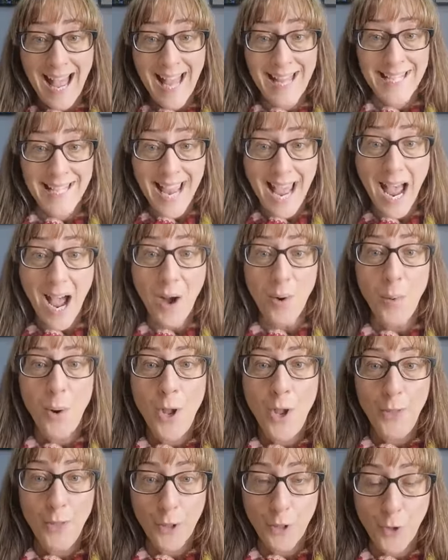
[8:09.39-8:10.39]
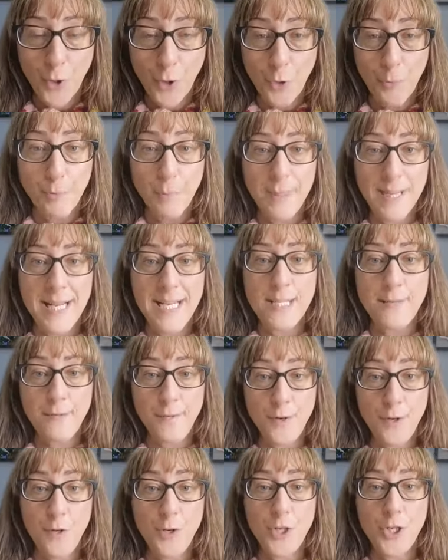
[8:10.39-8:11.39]
at how the company's
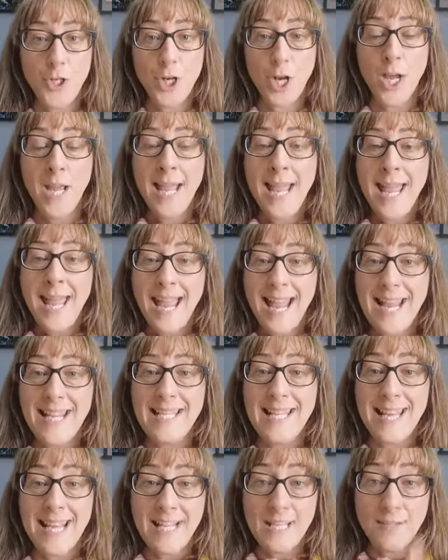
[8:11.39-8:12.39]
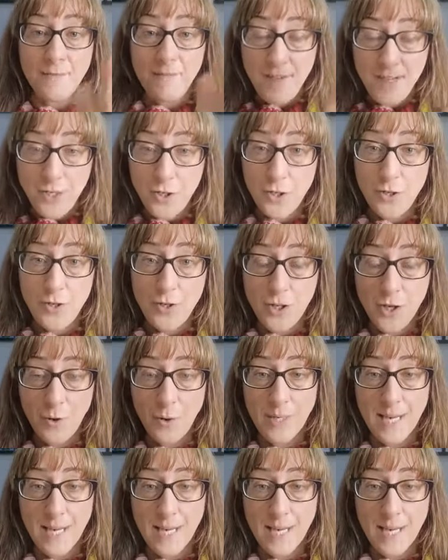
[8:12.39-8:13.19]
future is is visioned.